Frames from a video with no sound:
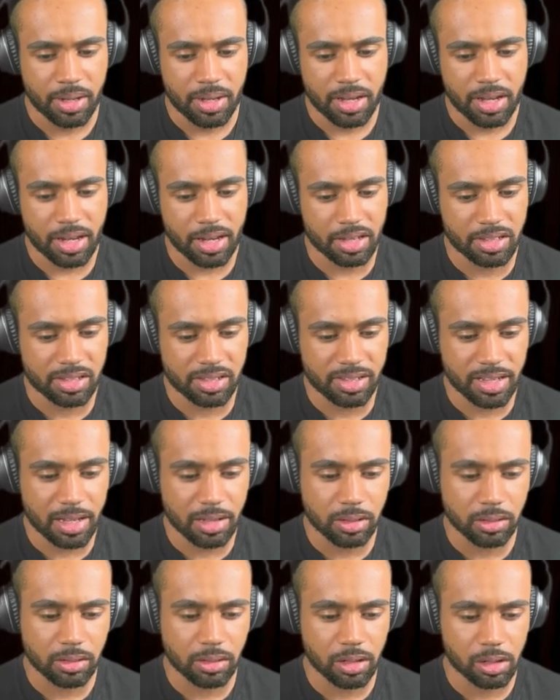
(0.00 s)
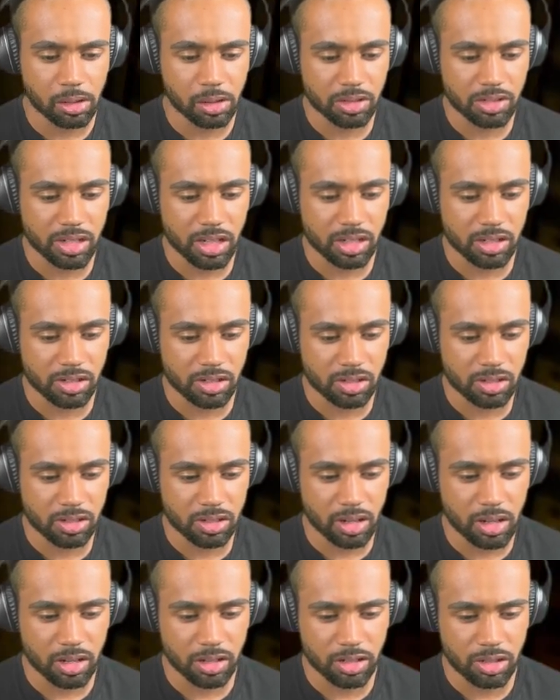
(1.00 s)
A cell looks like a
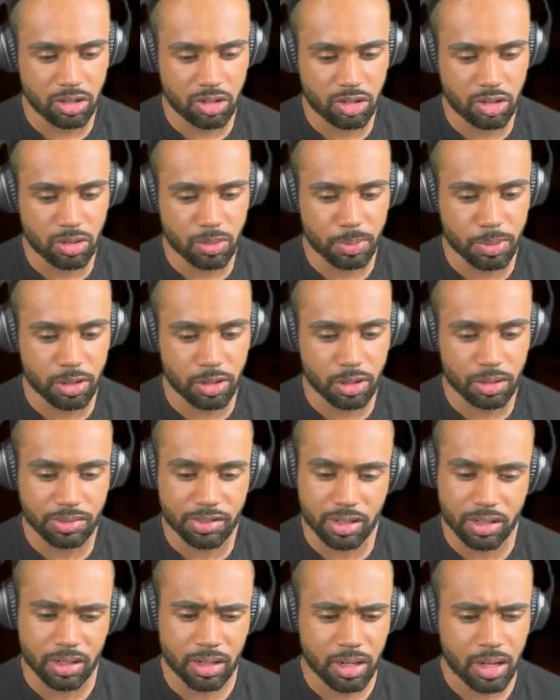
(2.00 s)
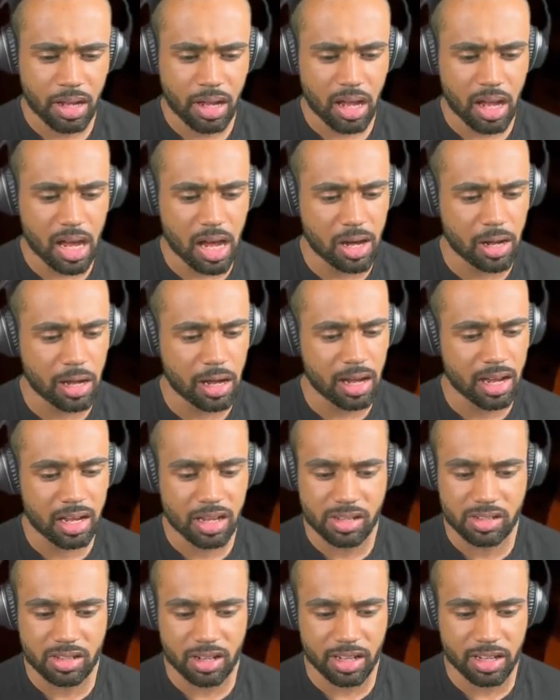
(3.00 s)
star in supernova. Our
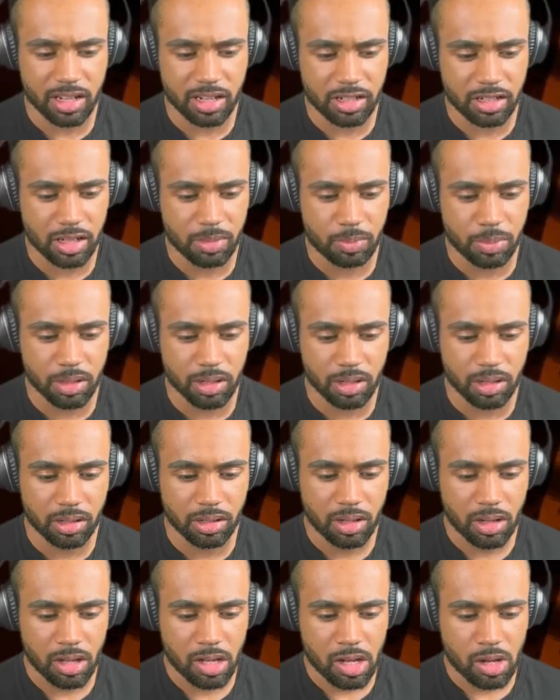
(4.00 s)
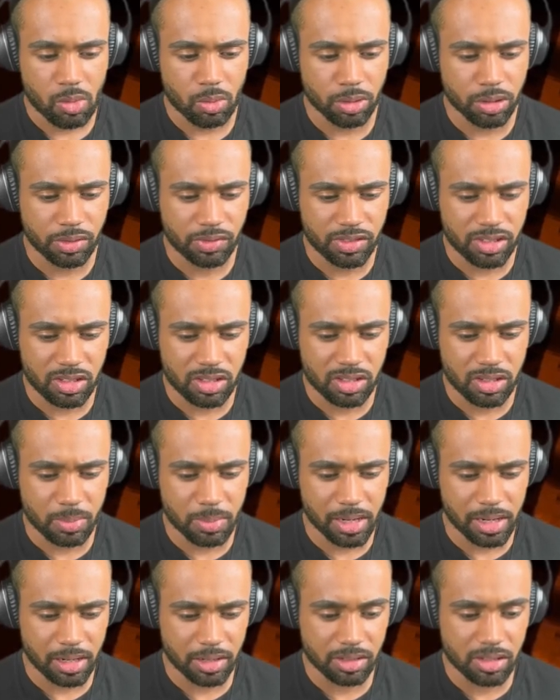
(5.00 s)
eyes like a nebula. What if these
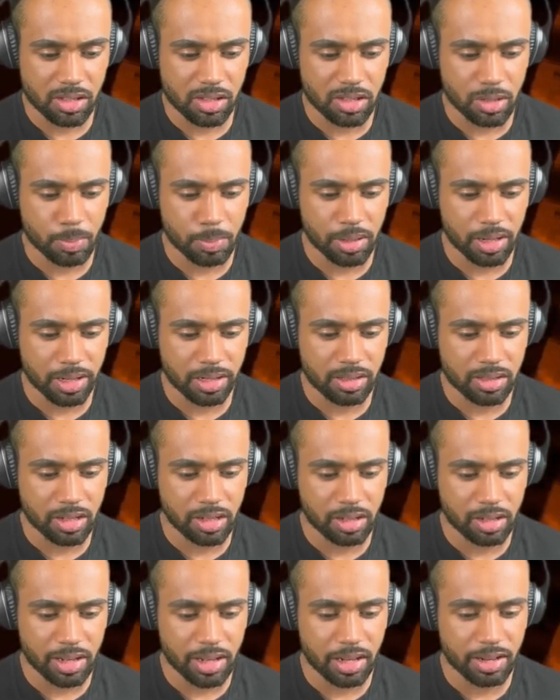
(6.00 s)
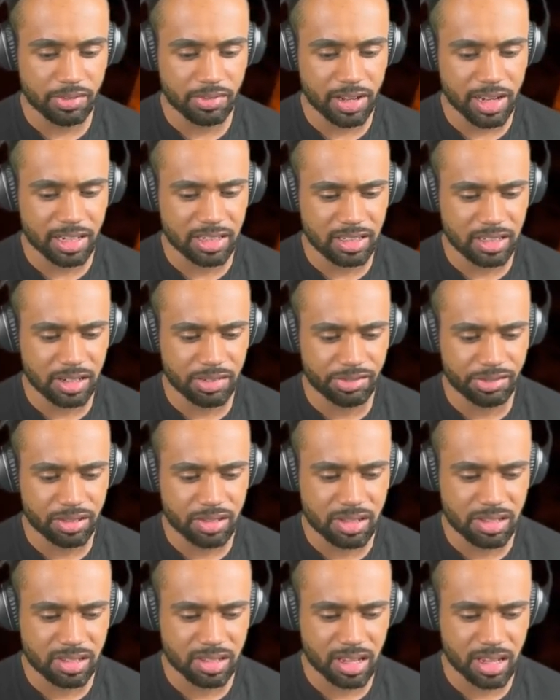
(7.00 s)
similarities applied to life at different
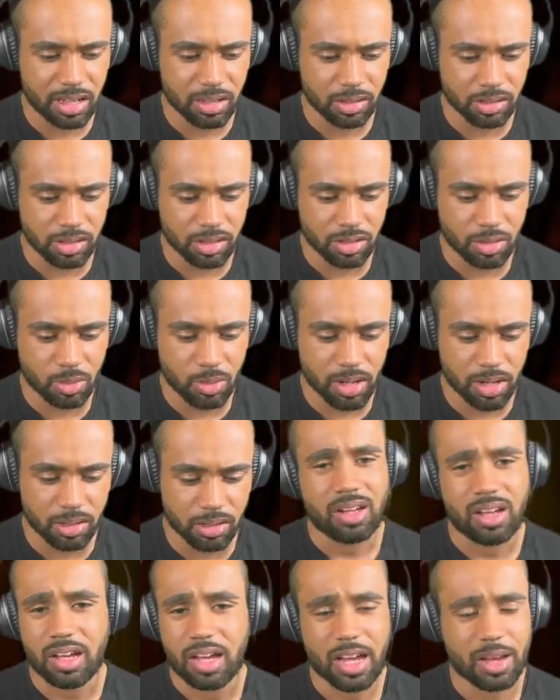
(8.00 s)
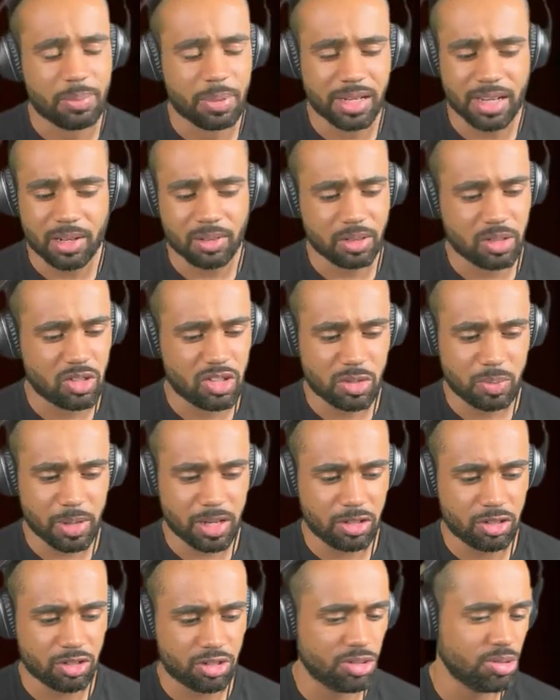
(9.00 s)
scales as well? I've been out in
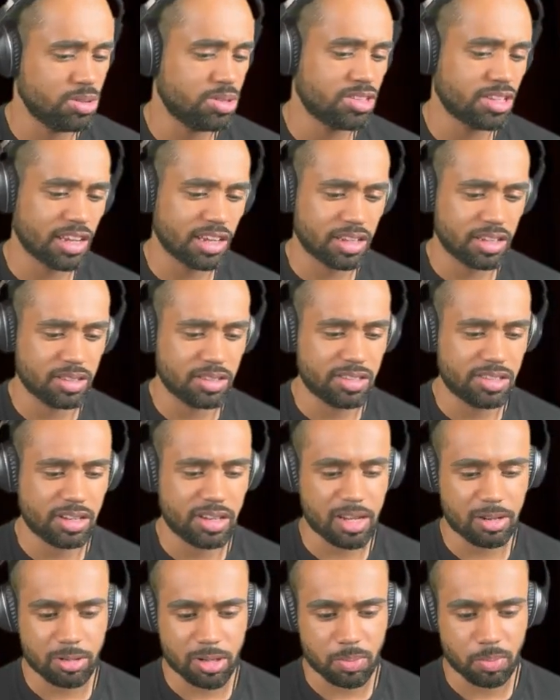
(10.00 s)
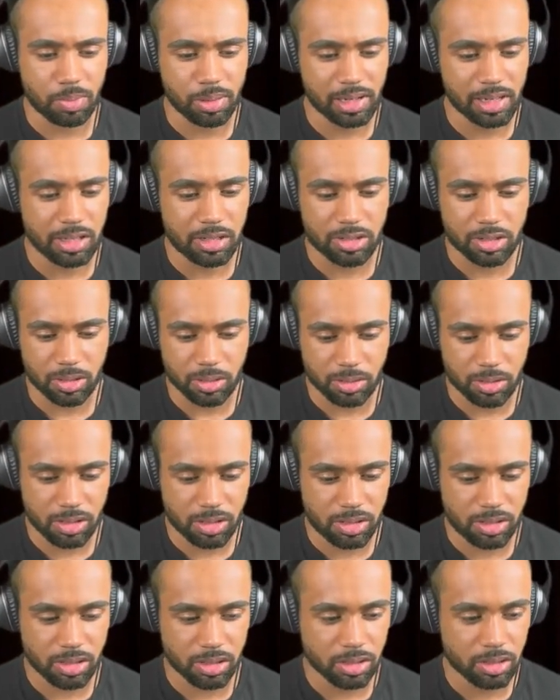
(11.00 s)
space two seconds and now I'm Plato,
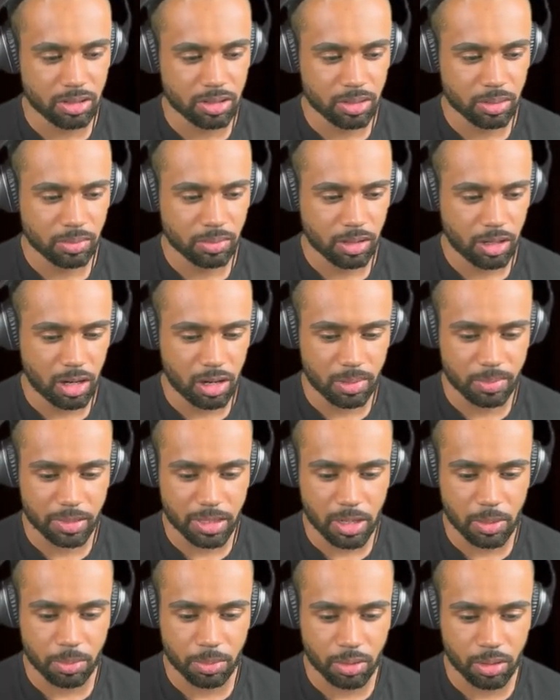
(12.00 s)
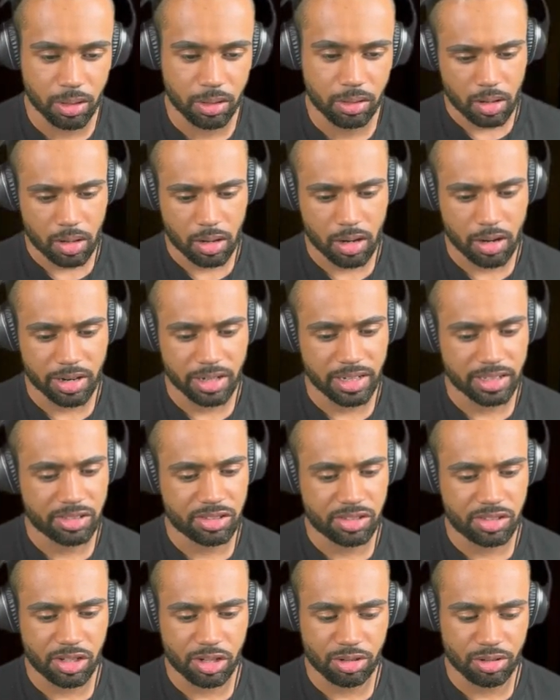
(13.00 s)
Jesus. Calm down, boy. All right,
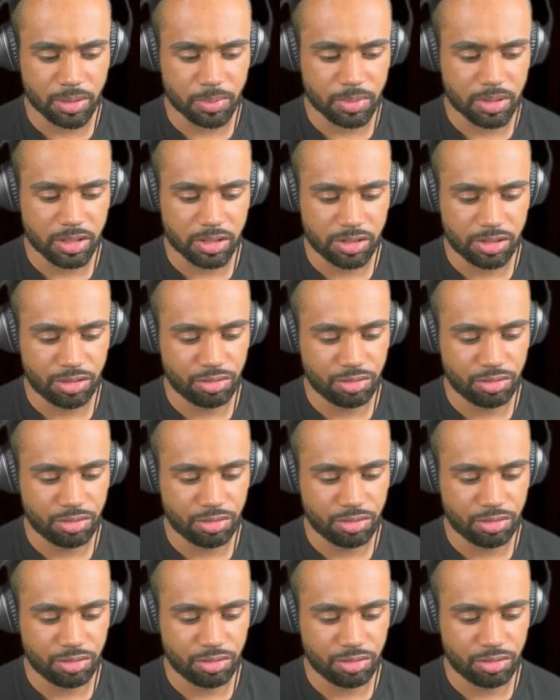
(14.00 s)
let's decrypt this.